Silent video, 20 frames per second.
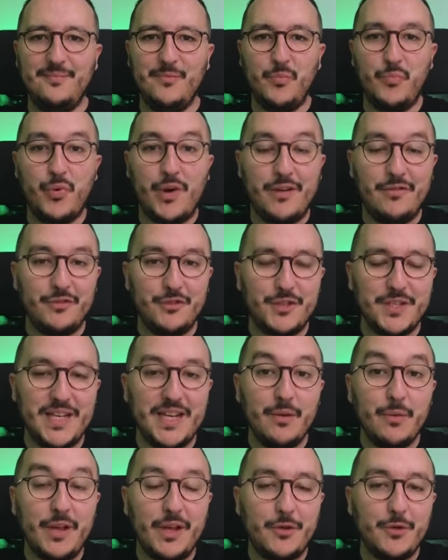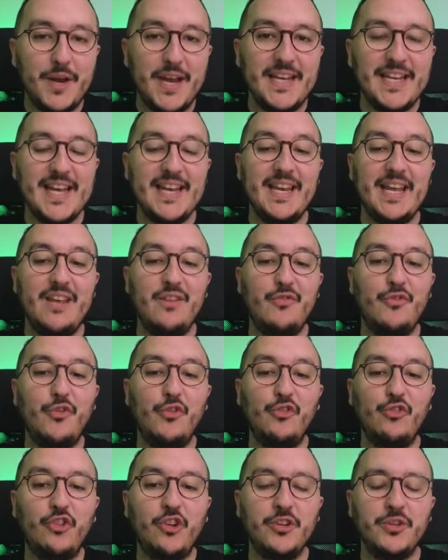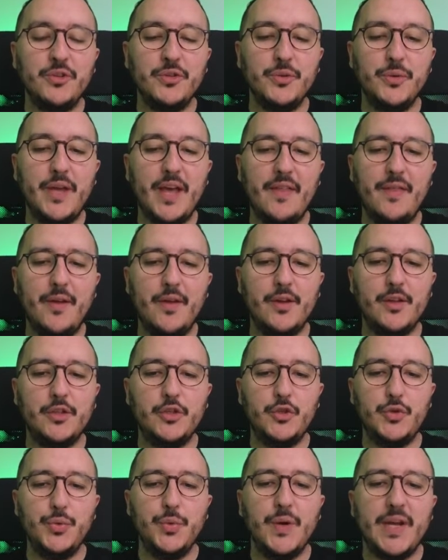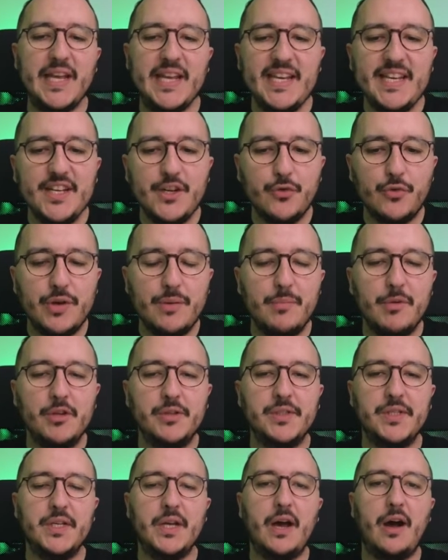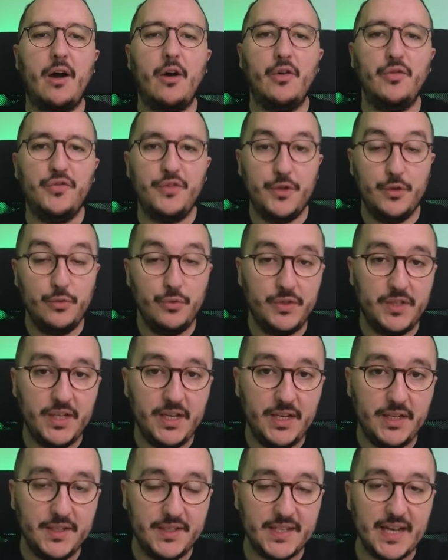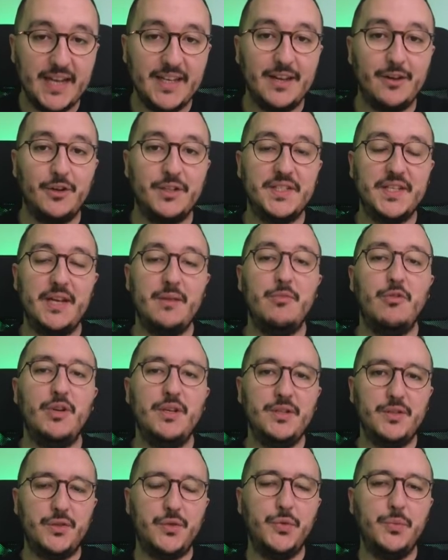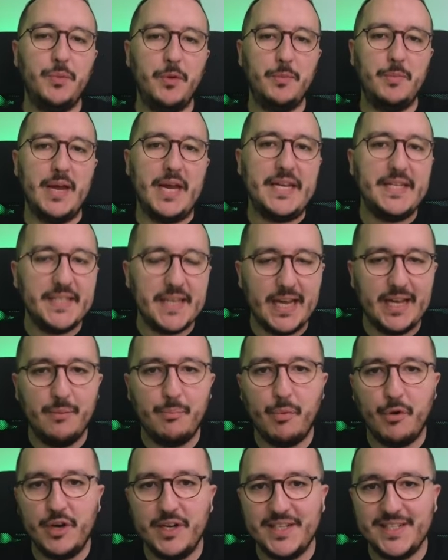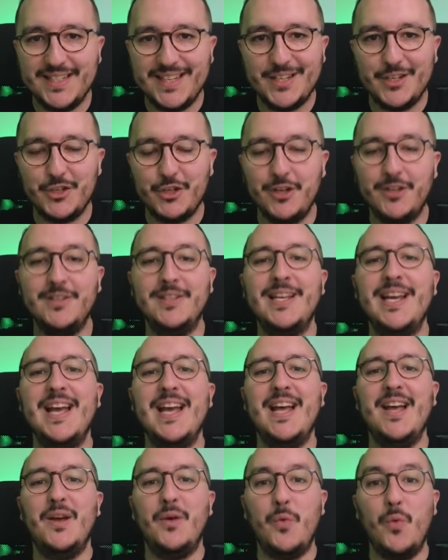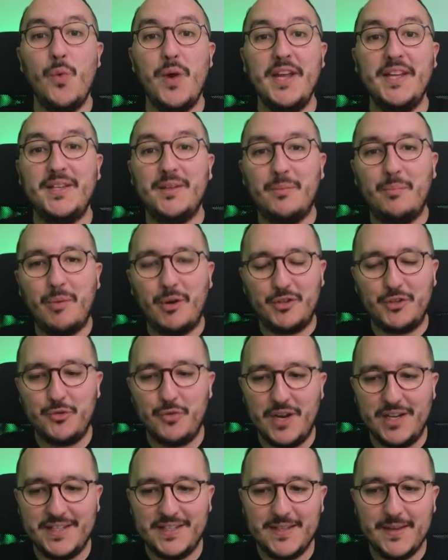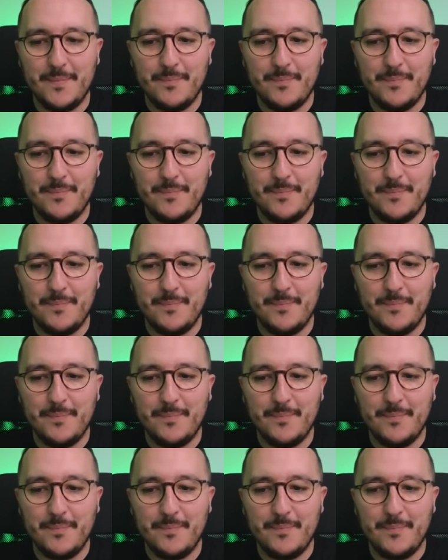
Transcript: Previously, we created a function together to increment our views inside our table in Supabase and per extension with Postgres.